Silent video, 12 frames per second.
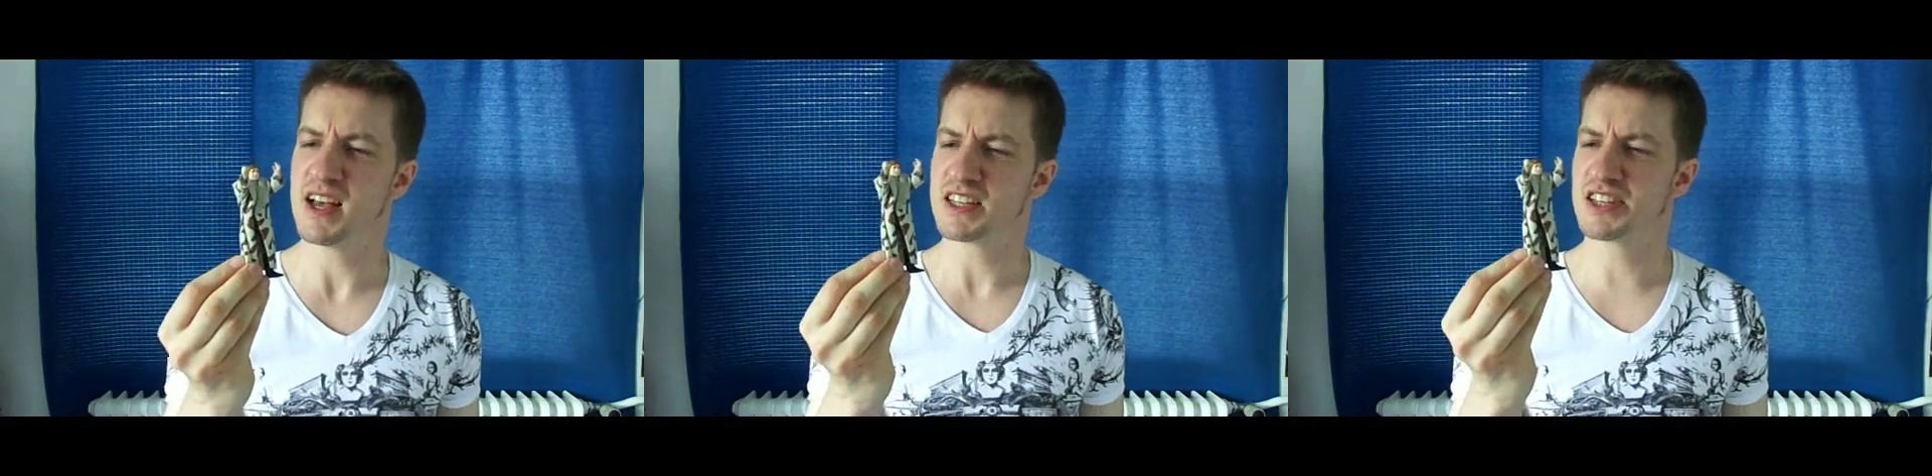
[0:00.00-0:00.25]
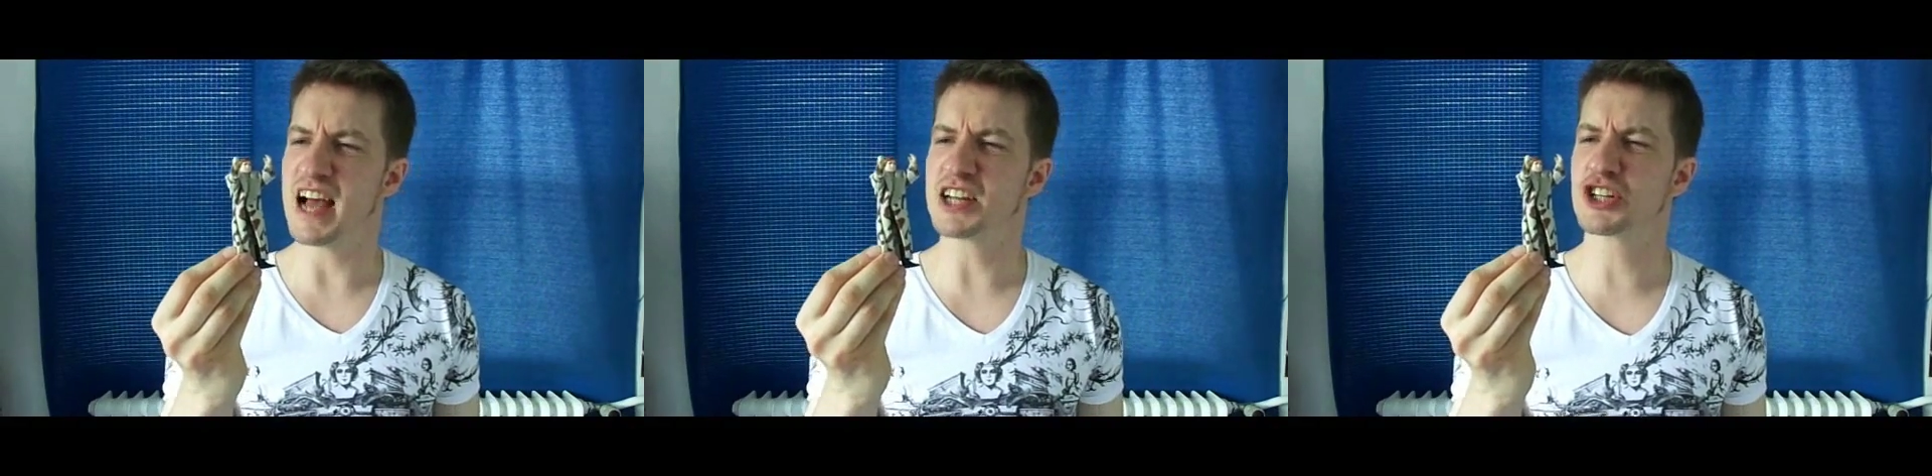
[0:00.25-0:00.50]

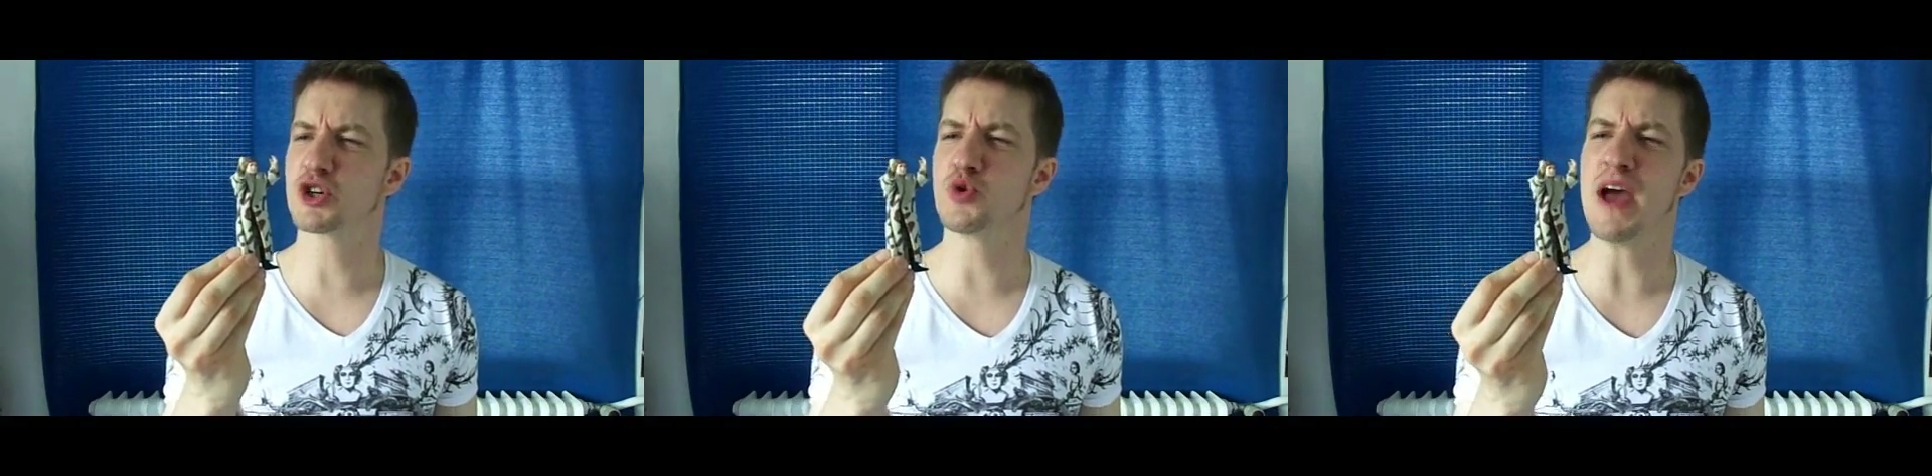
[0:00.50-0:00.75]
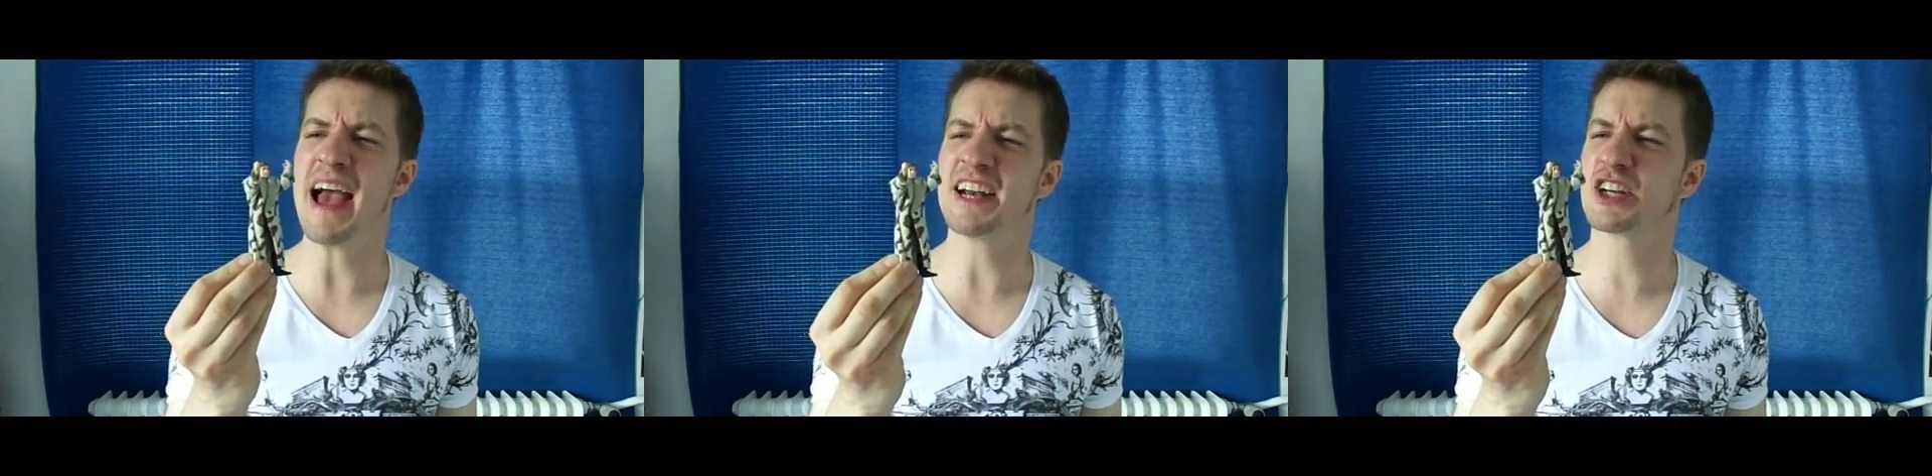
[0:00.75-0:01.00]
such
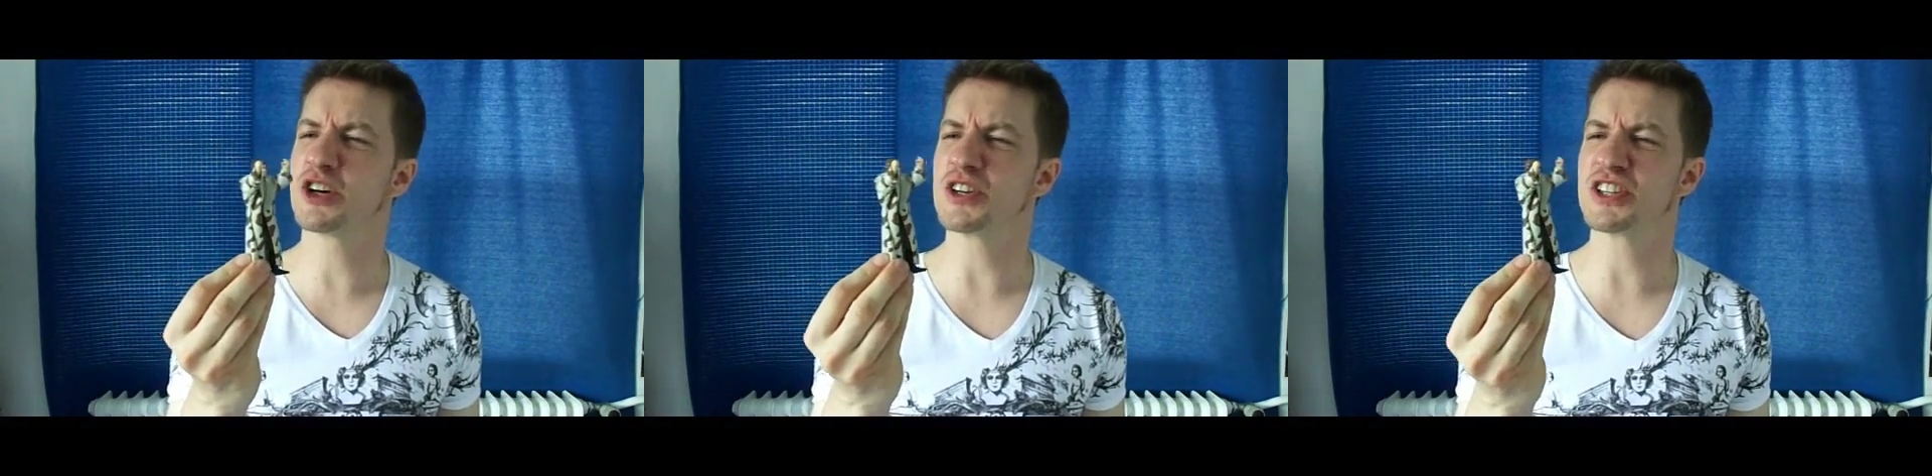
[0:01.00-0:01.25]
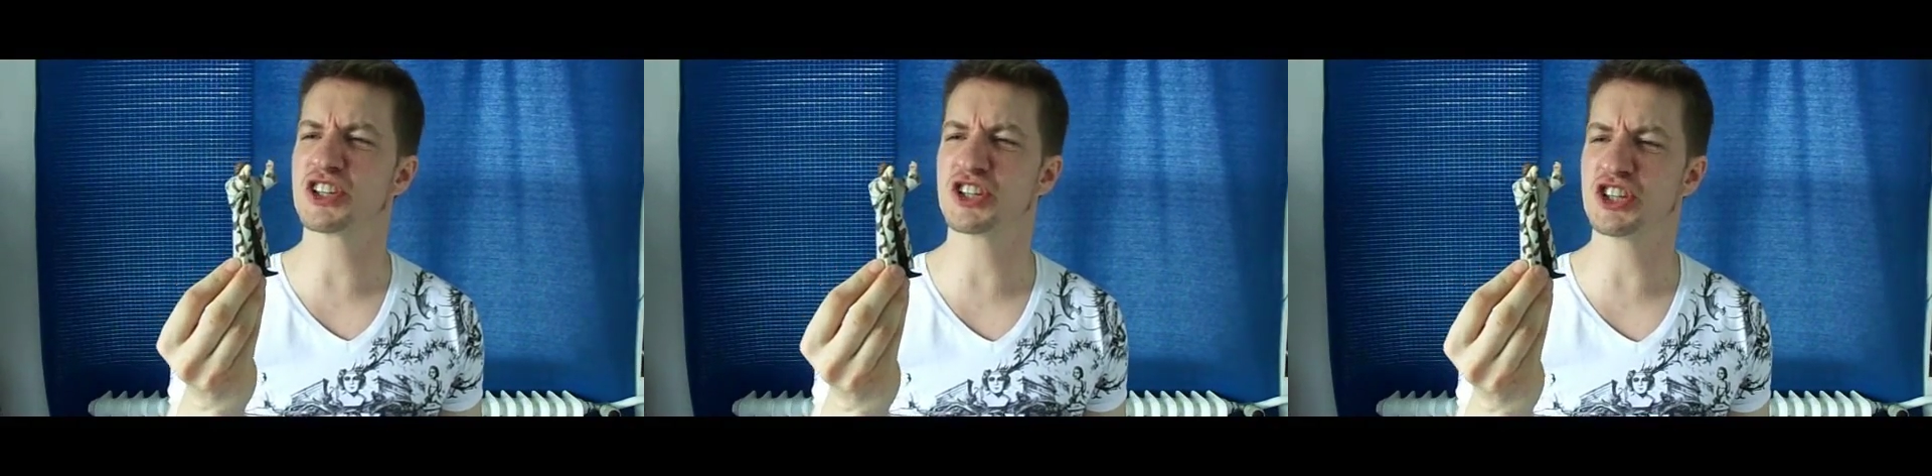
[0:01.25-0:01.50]
grand
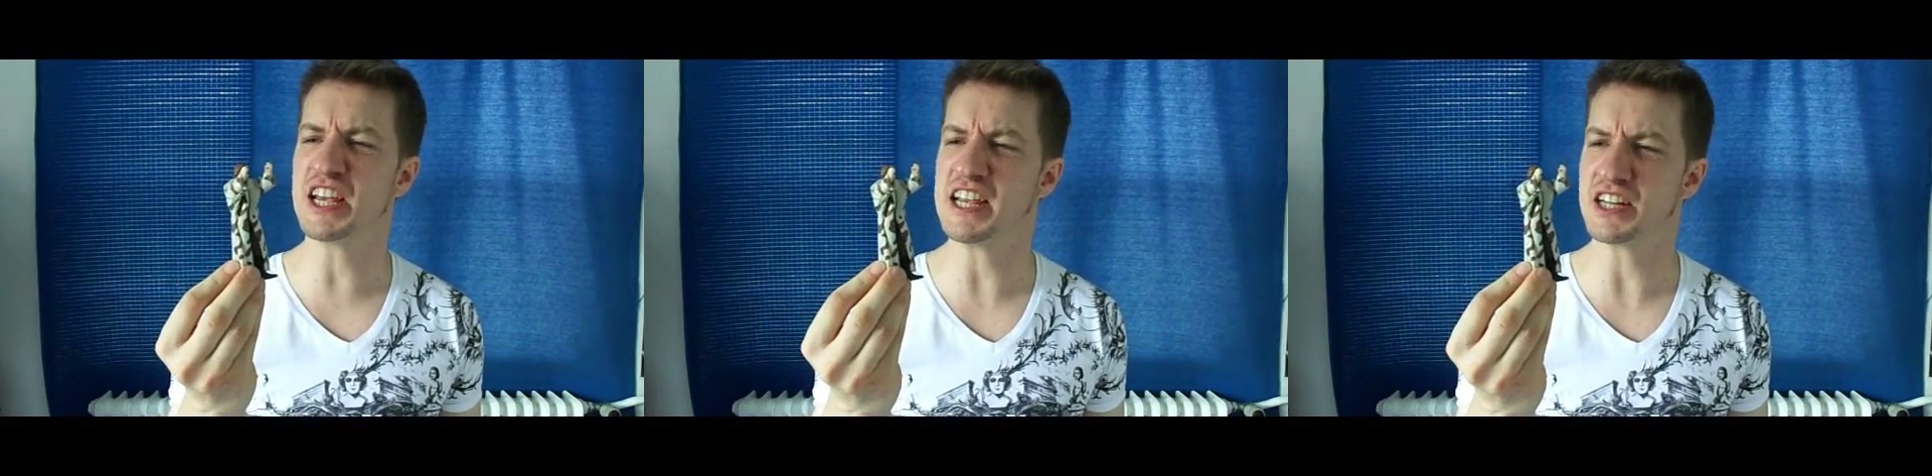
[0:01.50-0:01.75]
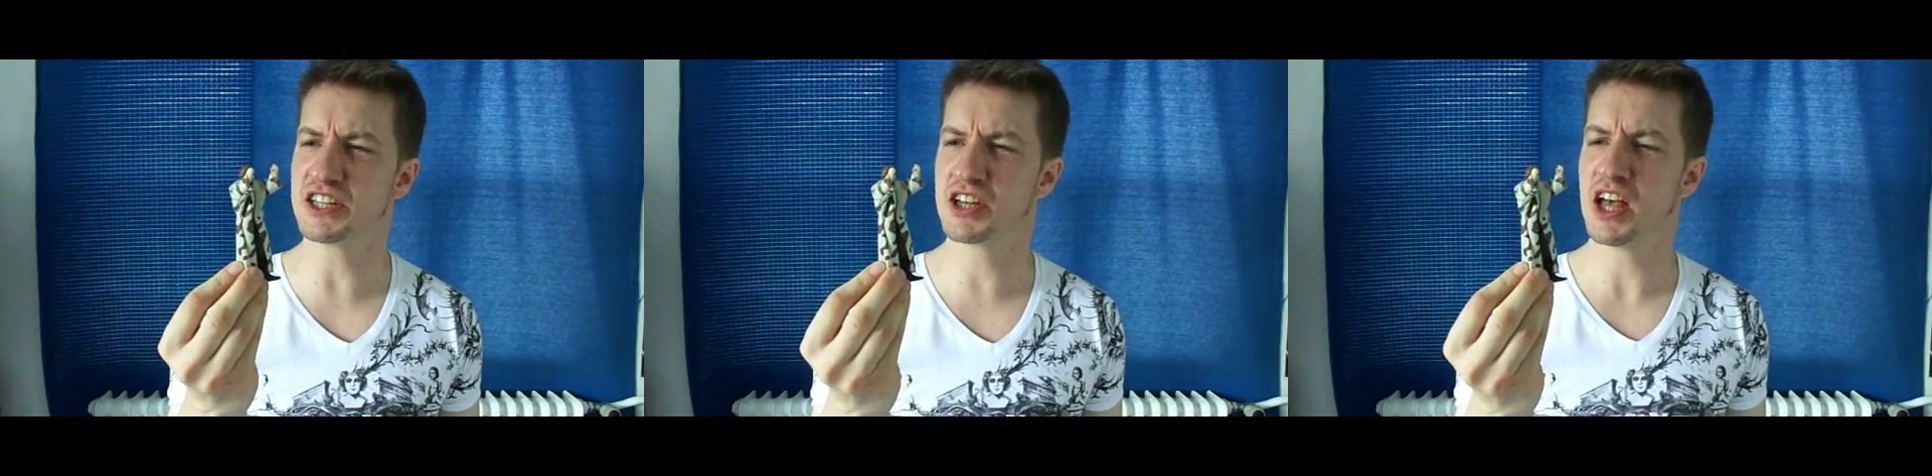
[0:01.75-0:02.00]

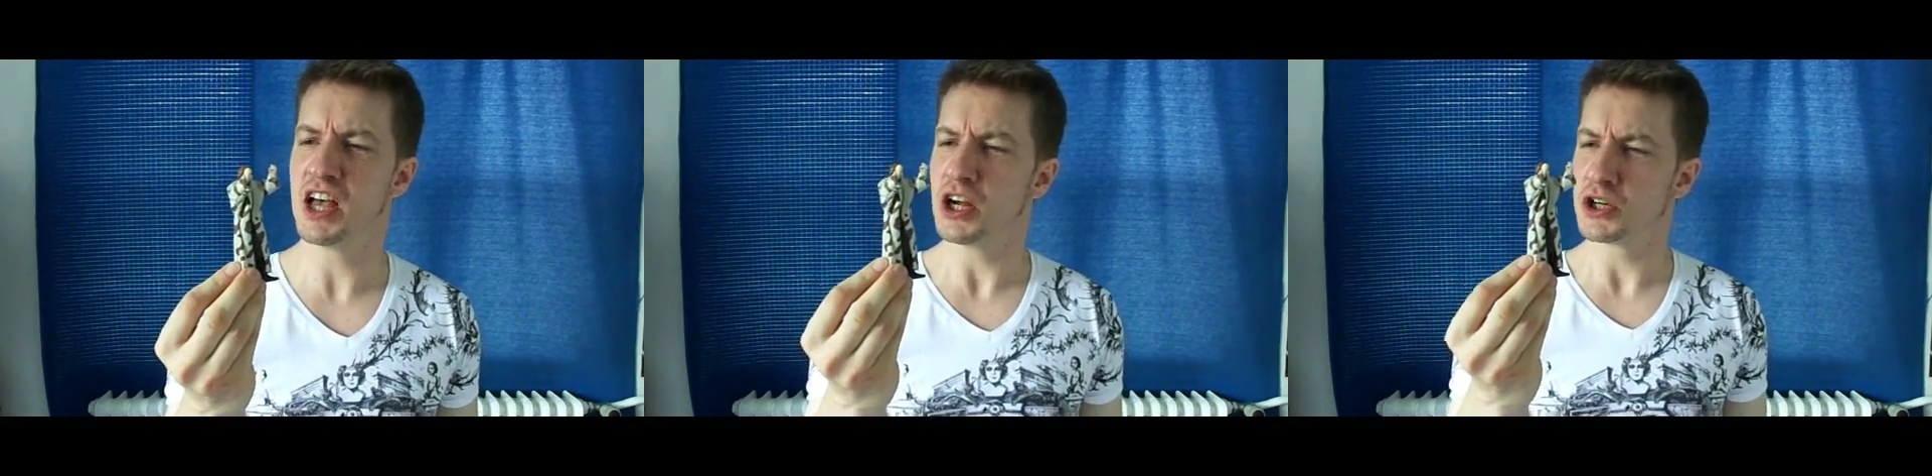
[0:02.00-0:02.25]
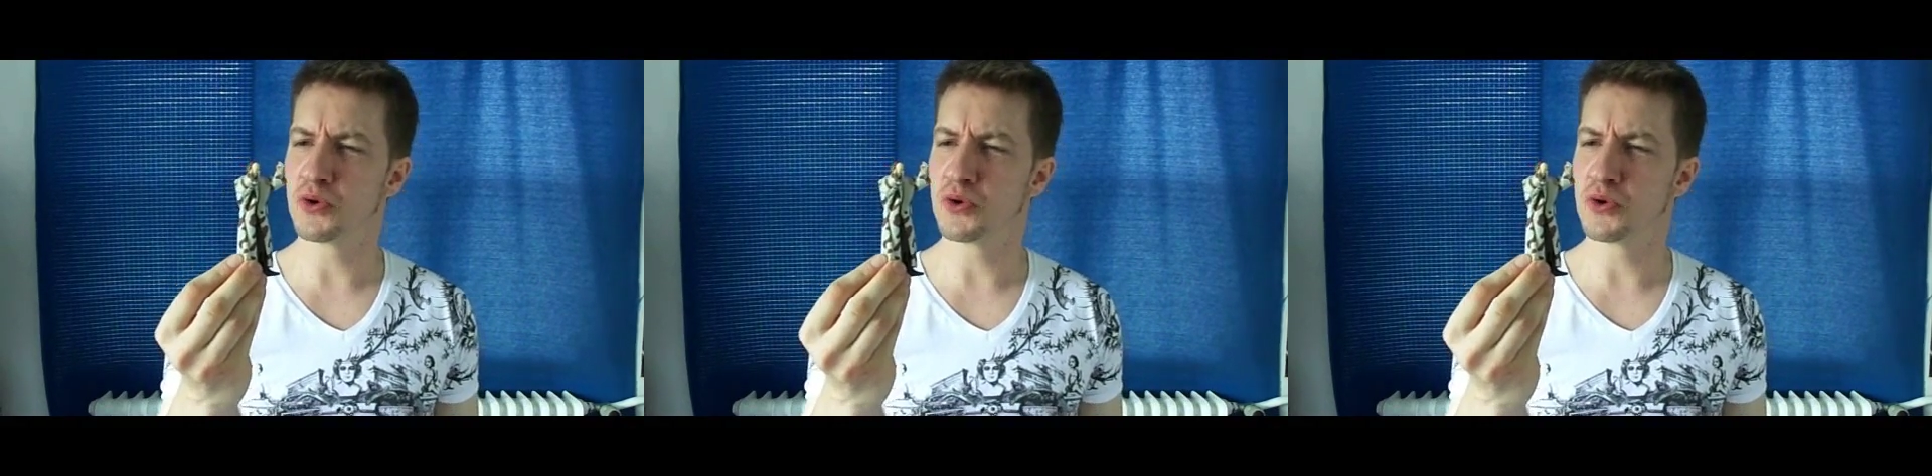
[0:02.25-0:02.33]
conceit,